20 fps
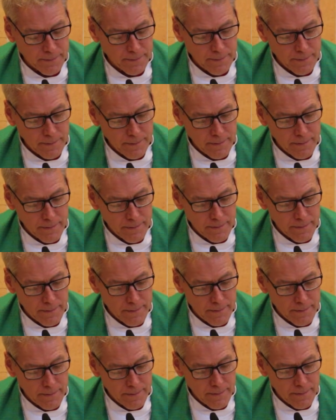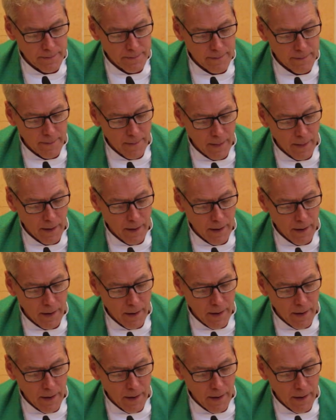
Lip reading: (silence)